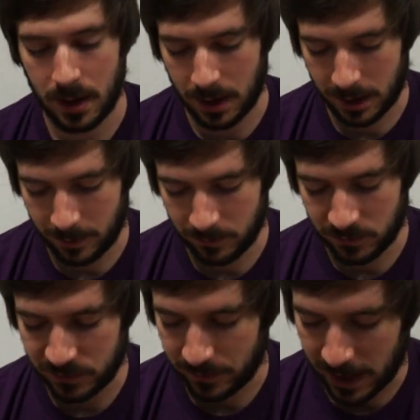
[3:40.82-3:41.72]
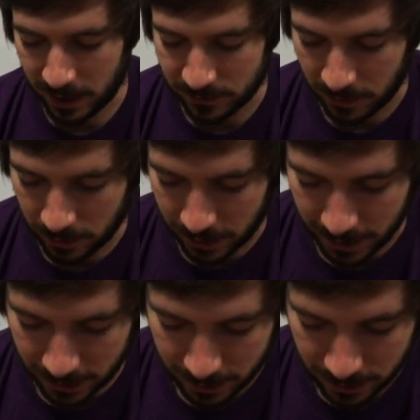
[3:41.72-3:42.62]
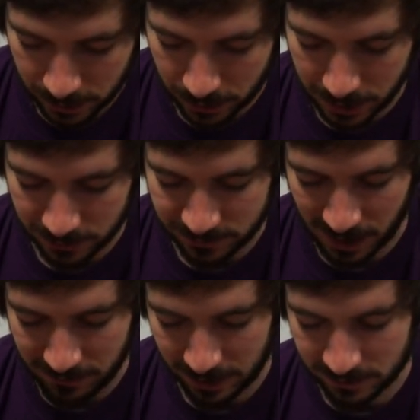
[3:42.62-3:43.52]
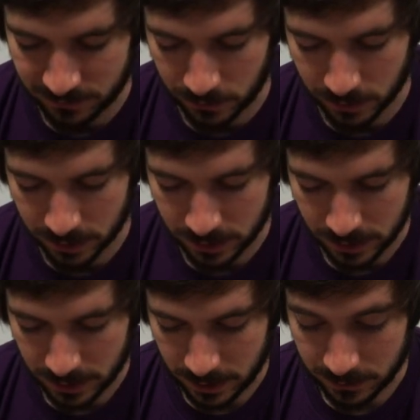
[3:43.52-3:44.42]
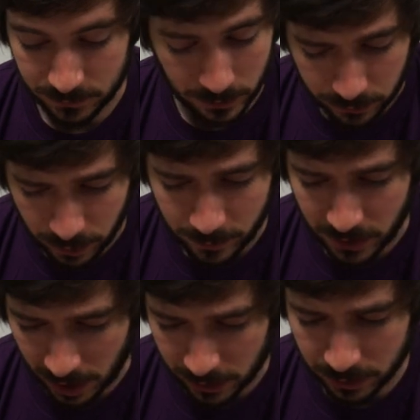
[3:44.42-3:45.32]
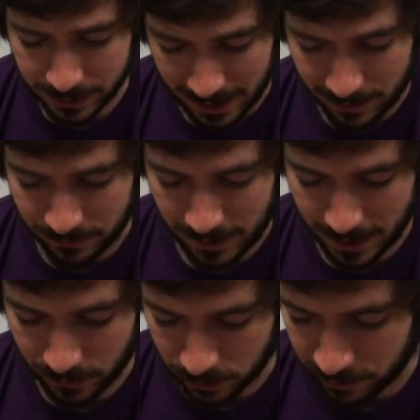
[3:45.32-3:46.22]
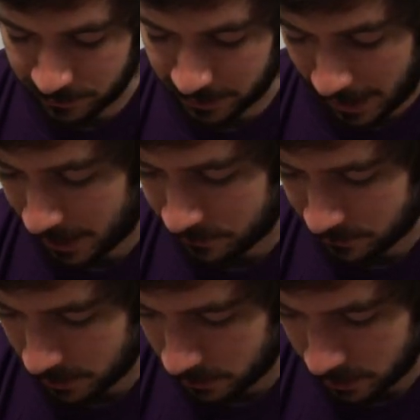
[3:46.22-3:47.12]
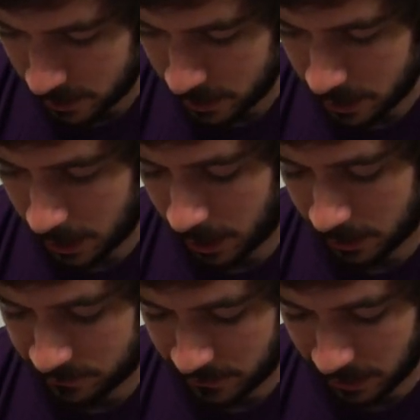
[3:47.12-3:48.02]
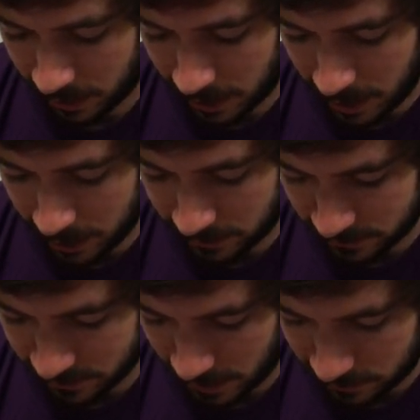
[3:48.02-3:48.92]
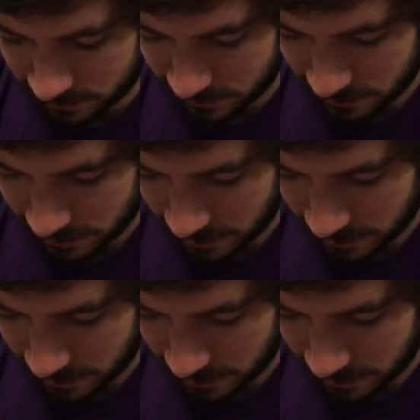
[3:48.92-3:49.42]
Um, so that is all like, you know, you get savings for Squid Grip, Gunnar, Gamefly, Origin, Astro. Uh, so you got a lot of discounts